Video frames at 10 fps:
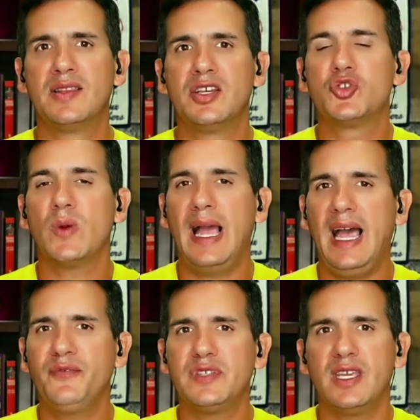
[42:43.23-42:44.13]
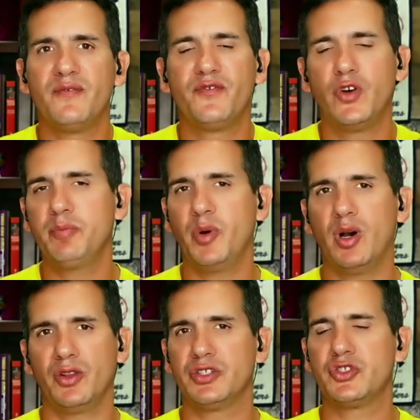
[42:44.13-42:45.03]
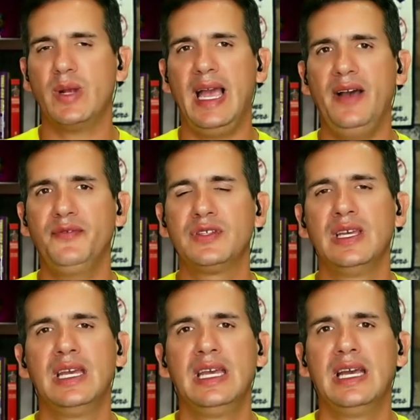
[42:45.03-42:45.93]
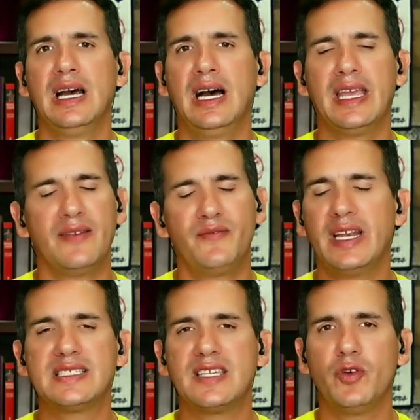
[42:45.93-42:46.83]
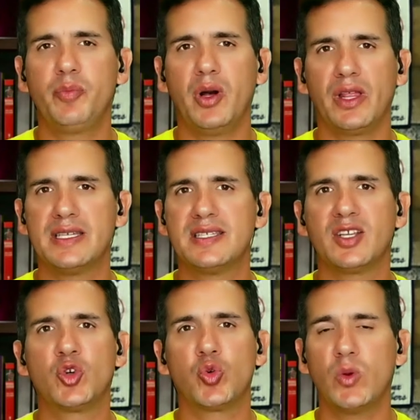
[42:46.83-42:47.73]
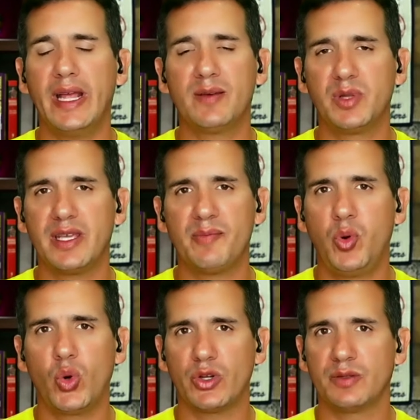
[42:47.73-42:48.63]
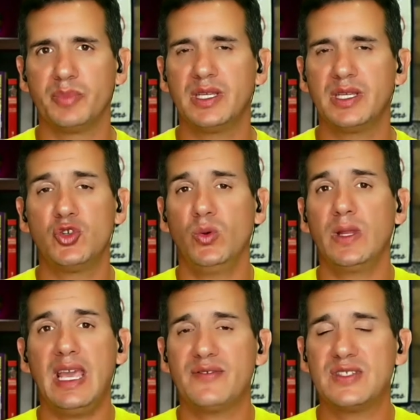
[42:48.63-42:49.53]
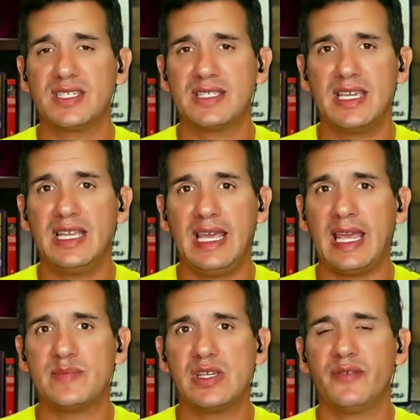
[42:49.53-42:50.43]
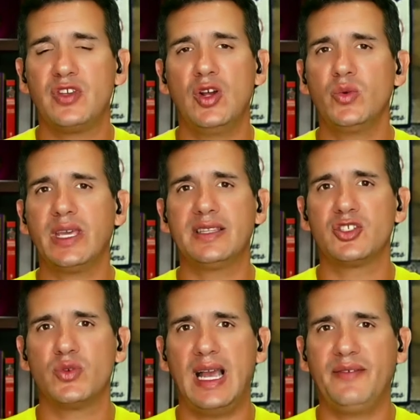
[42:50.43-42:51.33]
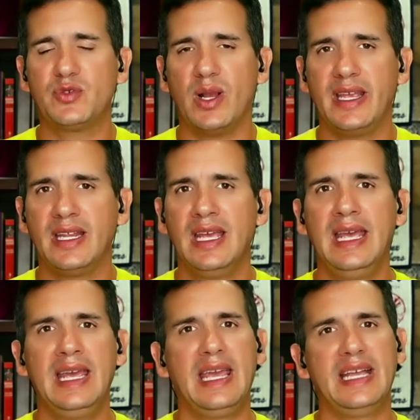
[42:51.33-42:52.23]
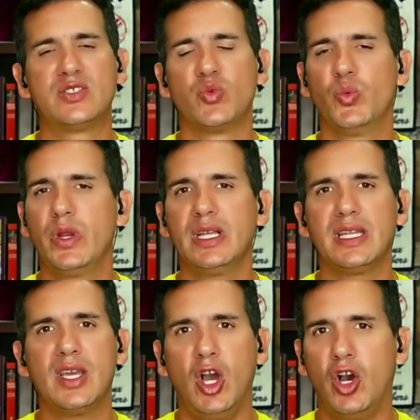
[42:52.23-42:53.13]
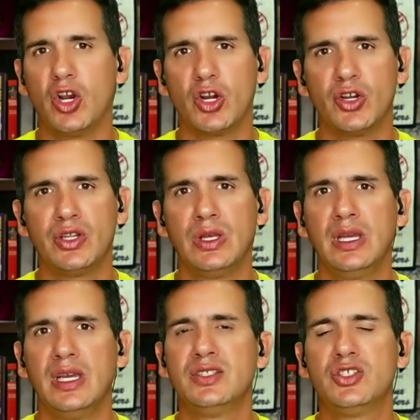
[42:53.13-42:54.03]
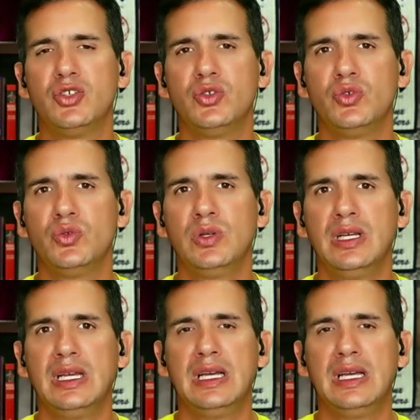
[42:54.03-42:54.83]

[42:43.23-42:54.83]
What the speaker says: draft in football, in fantasy football is incredibly important because you only have 16 games. And if you don't get the draft right, it's really hard to